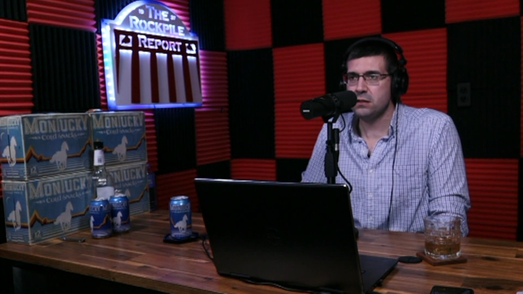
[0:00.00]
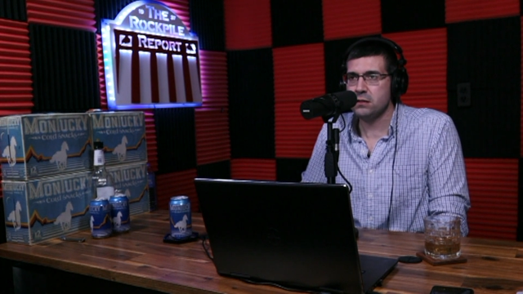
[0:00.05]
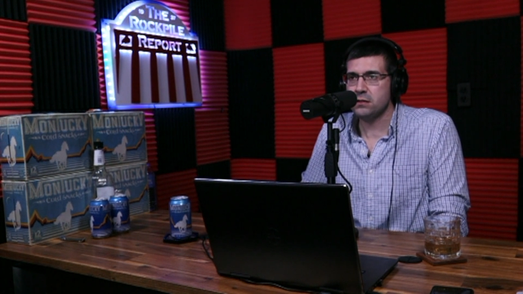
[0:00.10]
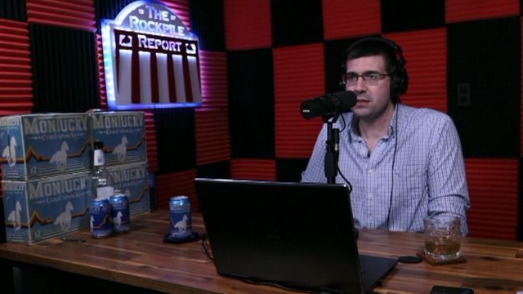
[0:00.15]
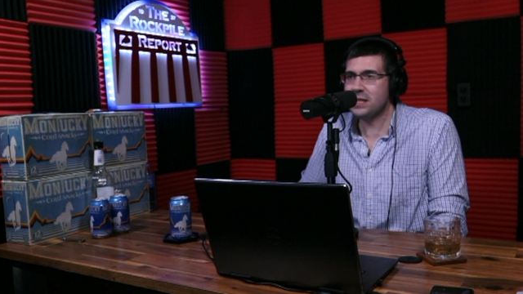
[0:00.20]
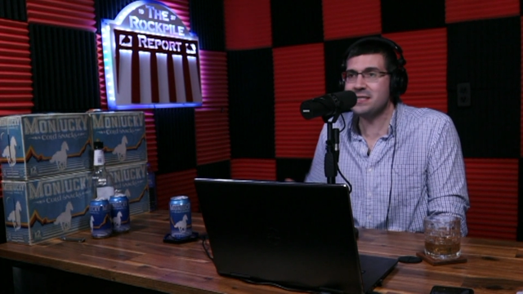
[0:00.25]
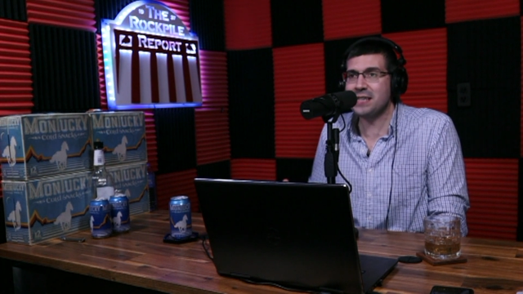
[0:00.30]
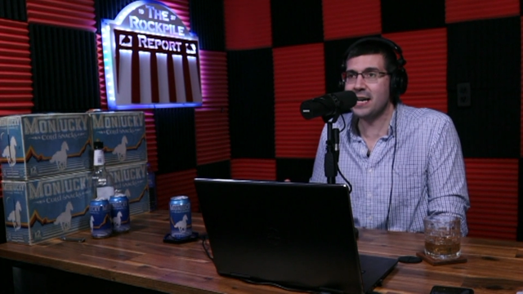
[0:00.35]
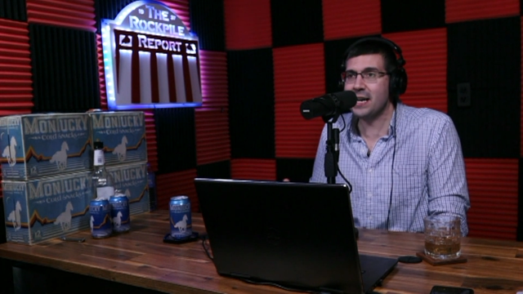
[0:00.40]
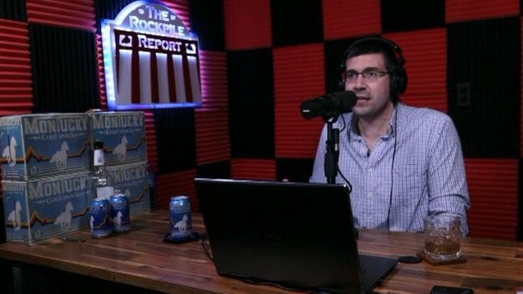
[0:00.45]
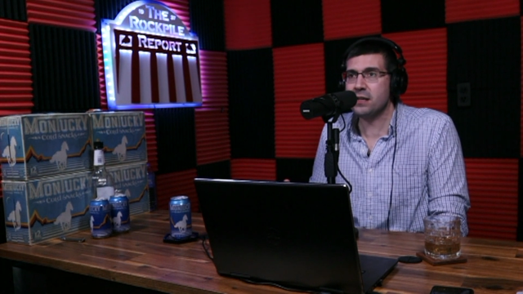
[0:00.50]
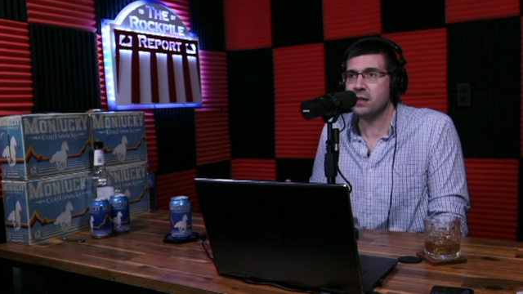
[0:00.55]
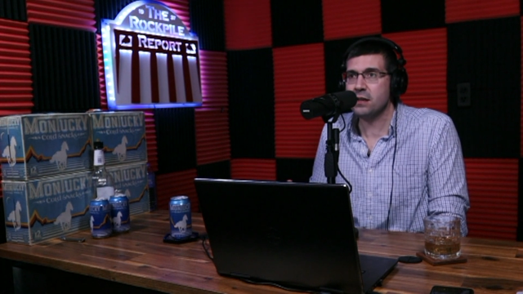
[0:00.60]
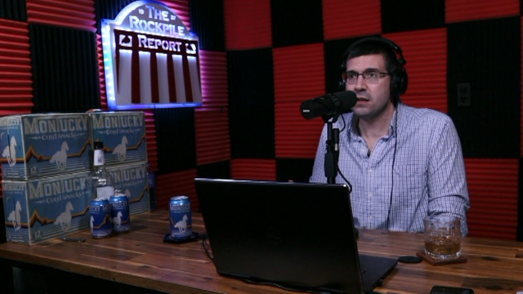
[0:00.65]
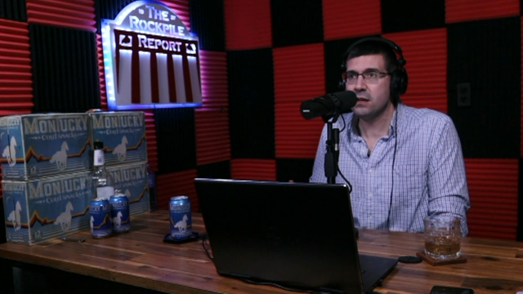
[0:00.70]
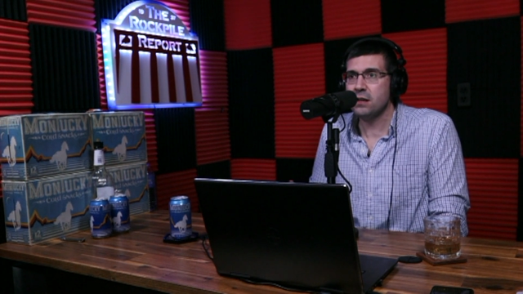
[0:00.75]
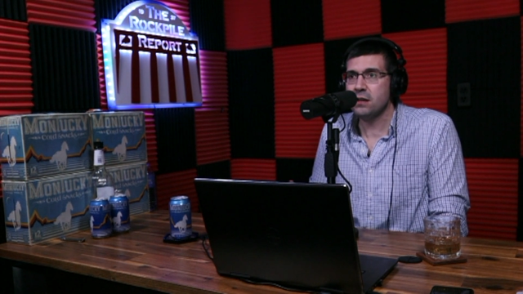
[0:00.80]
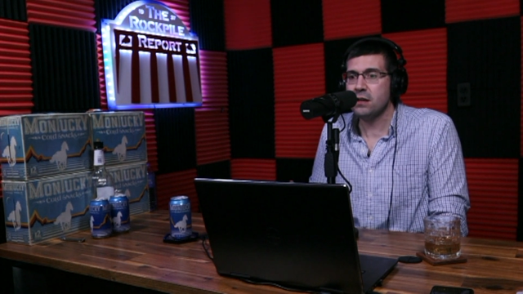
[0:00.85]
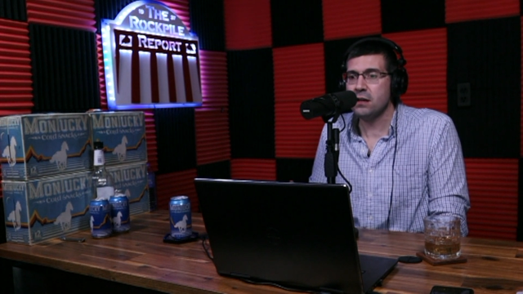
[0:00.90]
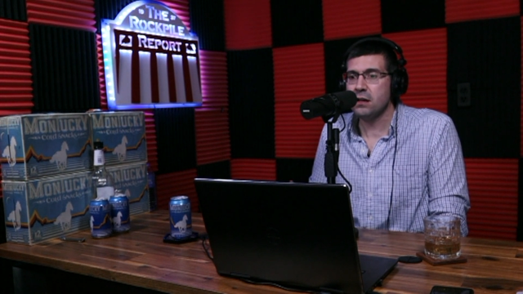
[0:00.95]
That's it.
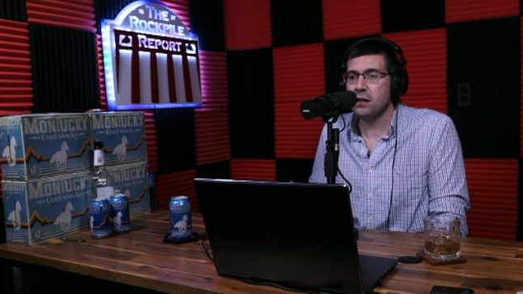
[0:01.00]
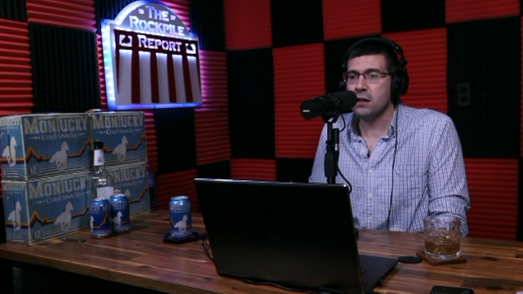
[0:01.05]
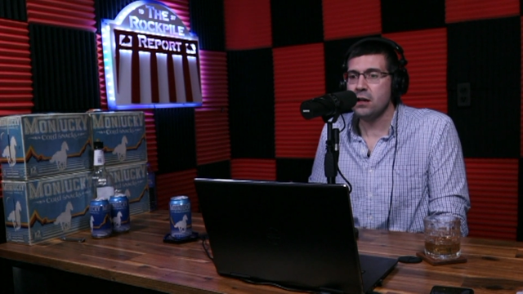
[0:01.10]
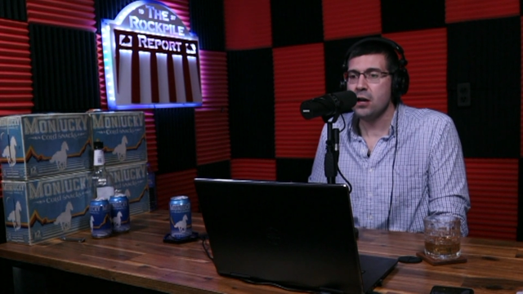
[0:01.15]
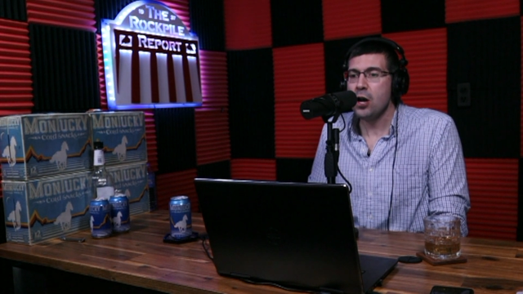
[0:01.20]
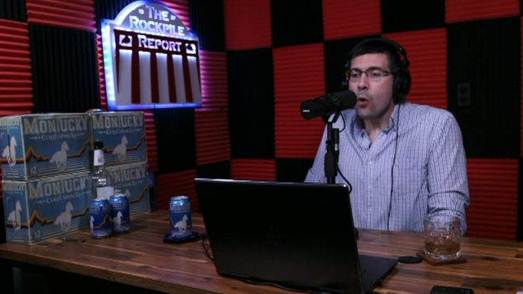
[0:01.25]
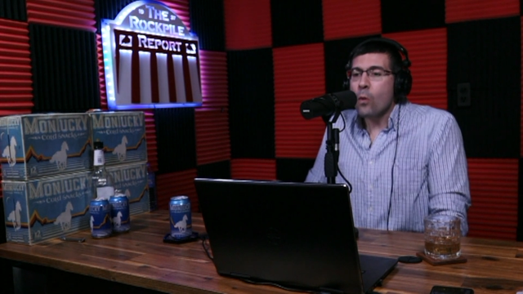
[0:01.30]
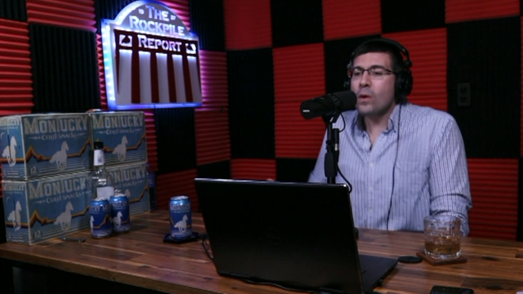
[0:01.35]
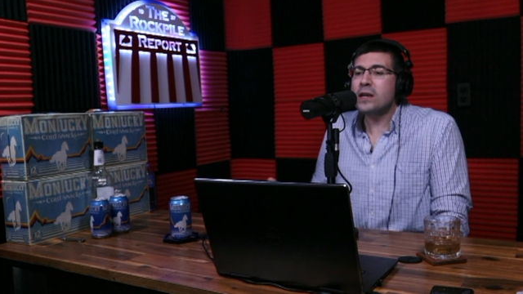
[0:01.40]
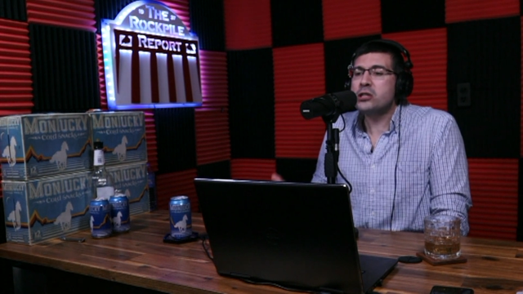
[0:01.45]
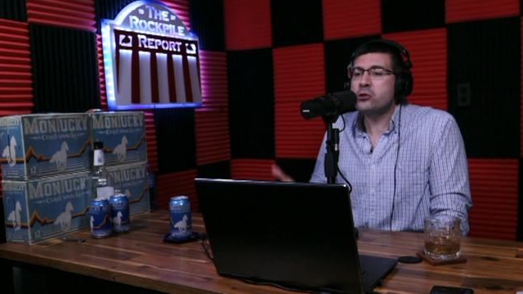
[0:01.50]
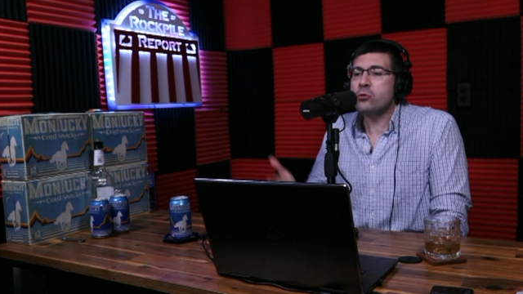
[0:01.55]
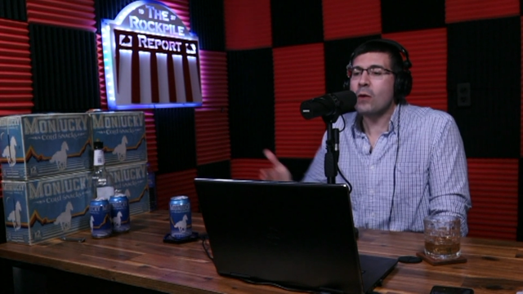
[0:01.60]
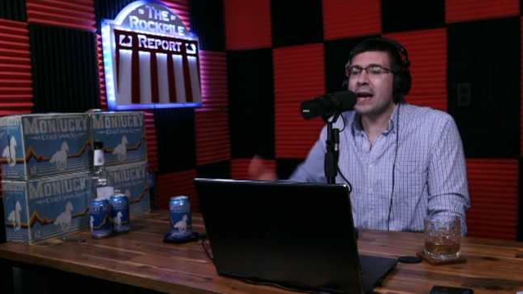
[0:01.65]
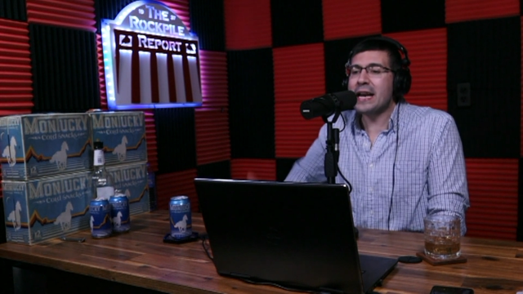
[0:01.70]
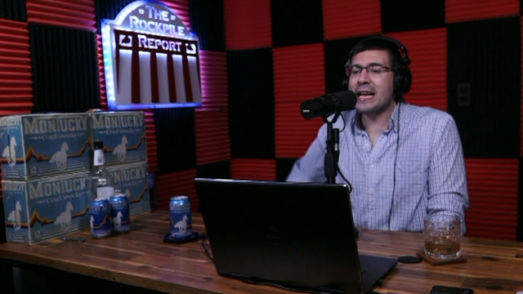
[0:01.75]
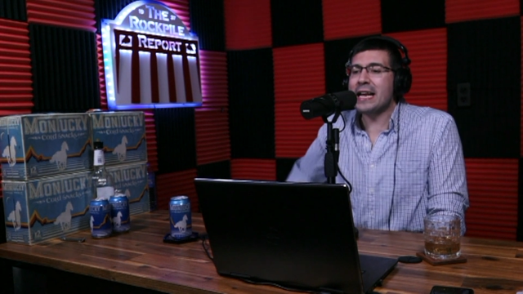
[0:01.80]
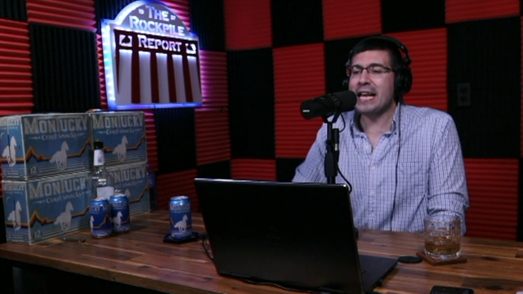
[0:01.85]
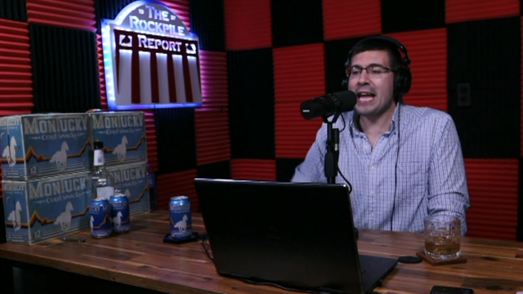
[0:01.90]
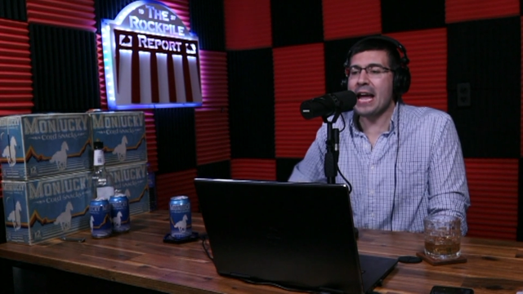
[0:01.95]
When
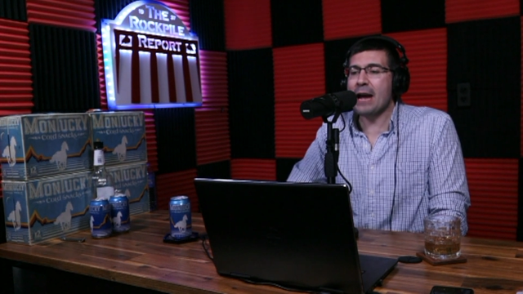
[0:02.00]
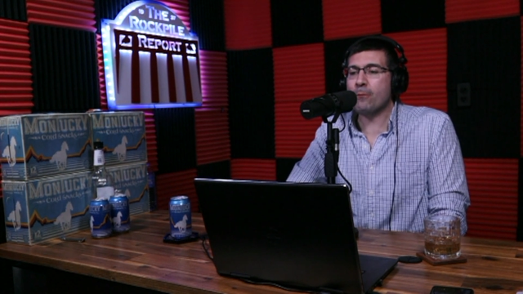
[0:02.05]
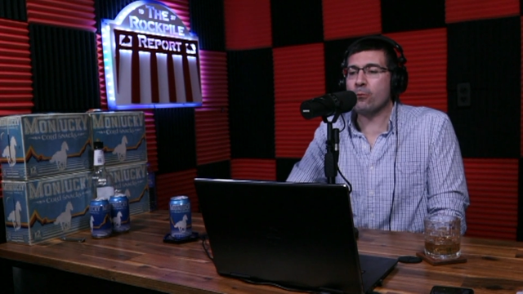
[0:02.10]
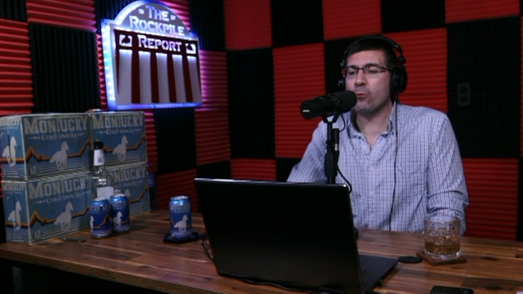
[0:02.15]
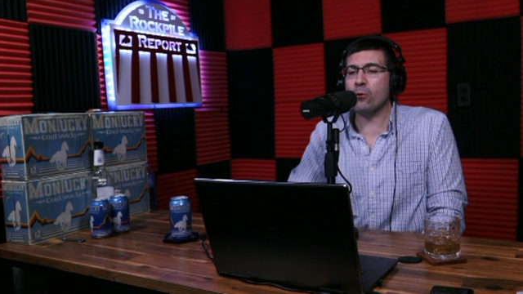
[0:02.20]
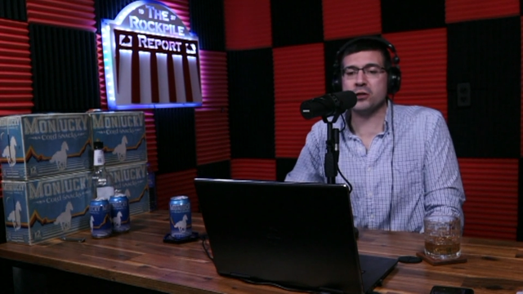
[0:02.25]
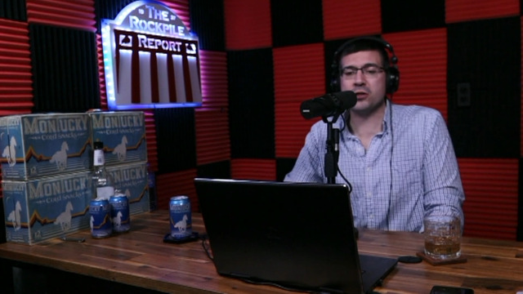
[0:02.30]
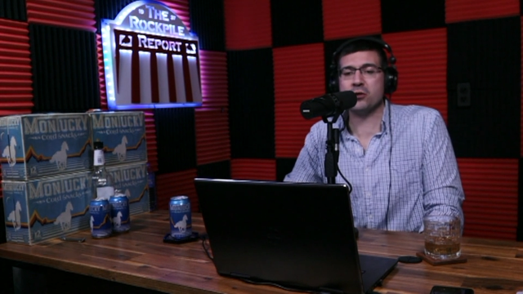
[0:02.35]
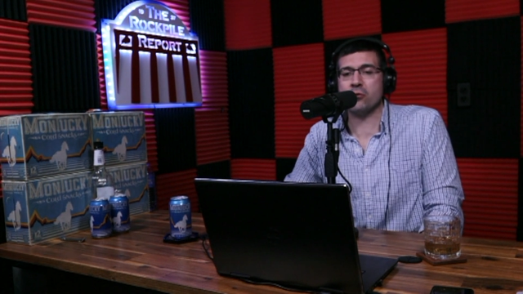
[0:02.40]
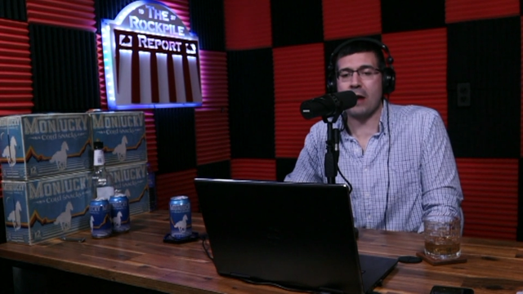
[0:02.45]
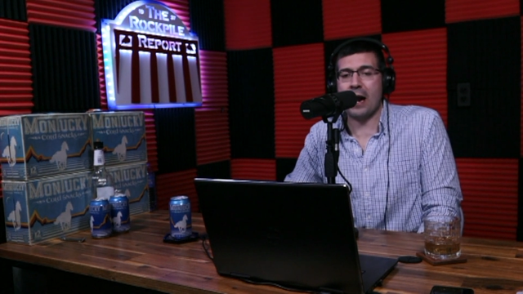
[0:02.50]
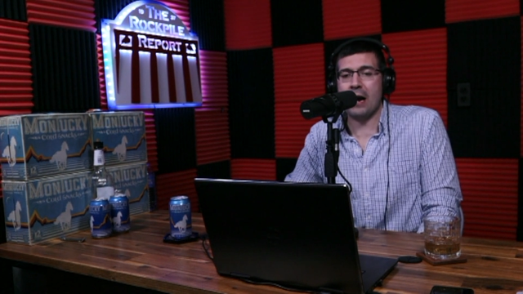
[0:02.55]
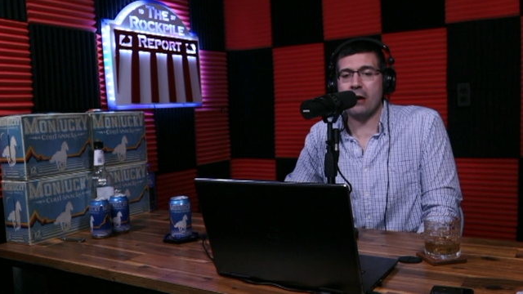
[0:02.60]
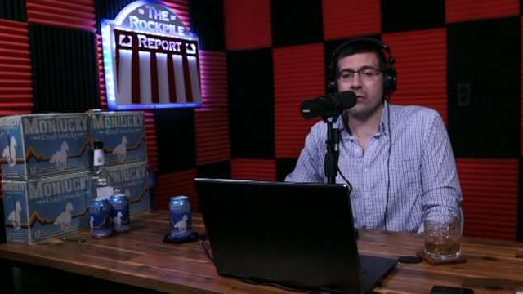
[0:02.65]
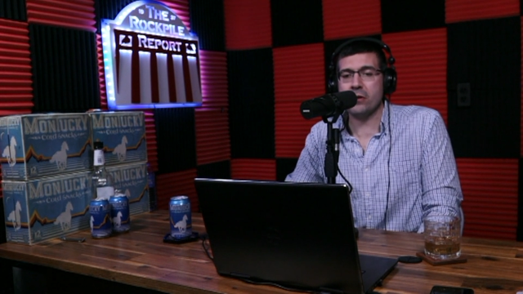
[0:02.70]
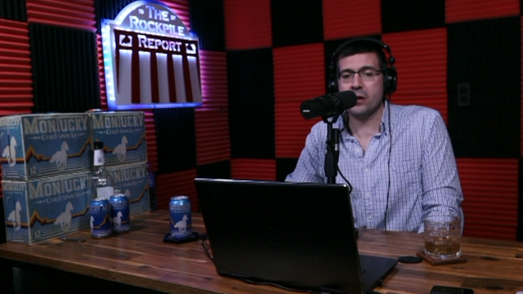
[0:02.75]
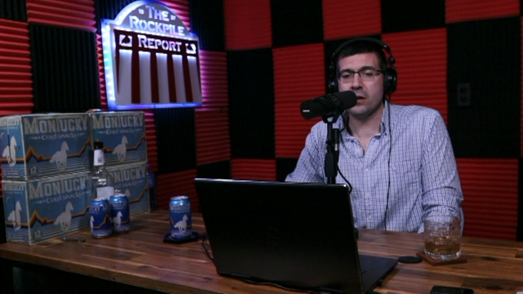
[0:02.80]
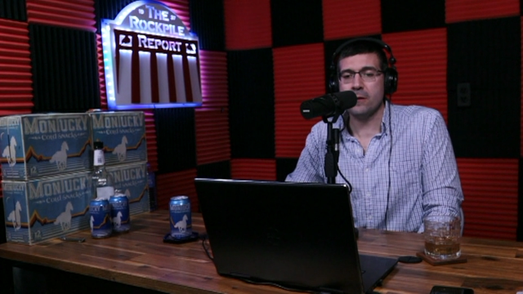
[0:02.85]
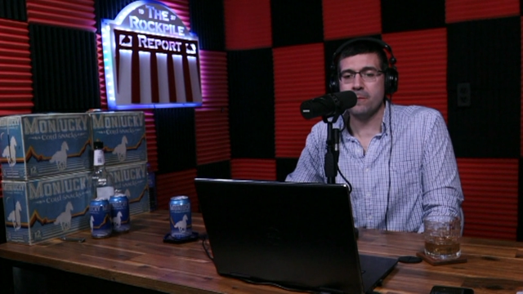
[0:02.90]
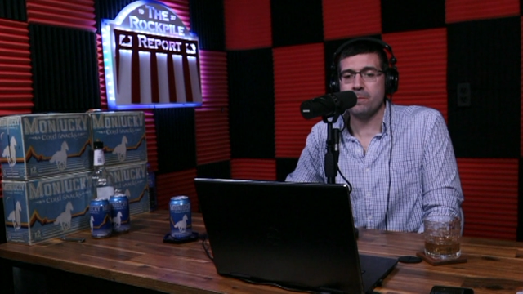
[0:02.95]
training camp rolls around,